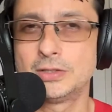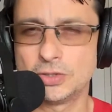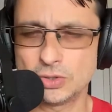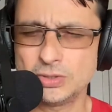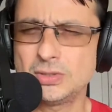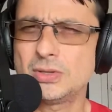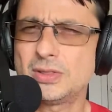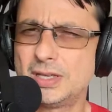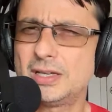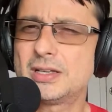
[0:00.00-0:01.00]
don't you
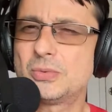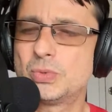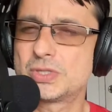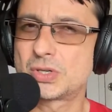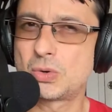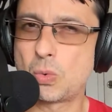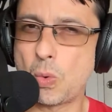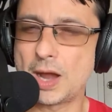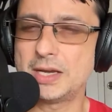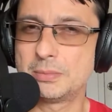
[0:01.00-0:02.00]
think it was
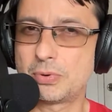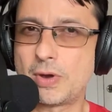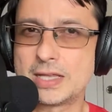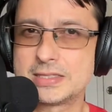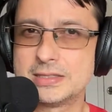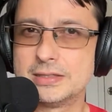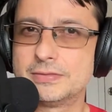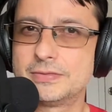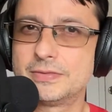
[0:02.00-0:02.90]
quite impressive